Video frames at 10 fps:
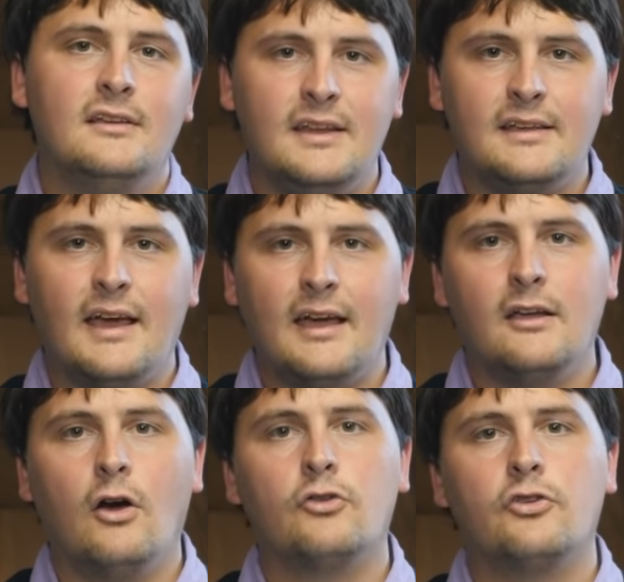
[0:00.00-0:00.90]

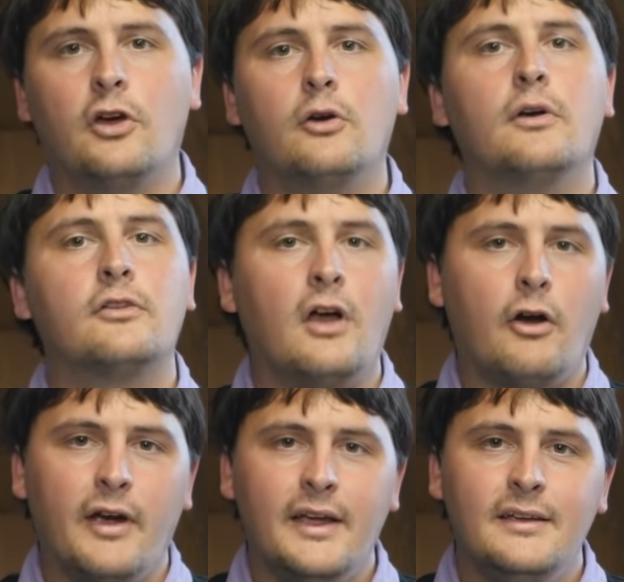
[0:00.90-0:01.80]
DK
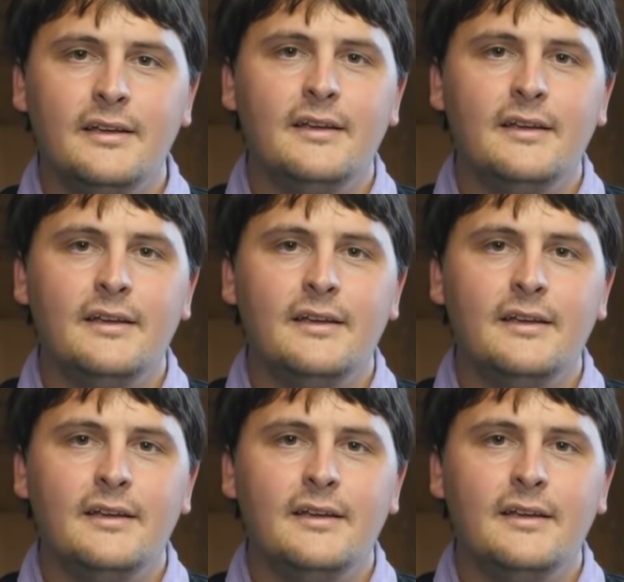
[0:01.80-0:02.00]
Osseo-Asare.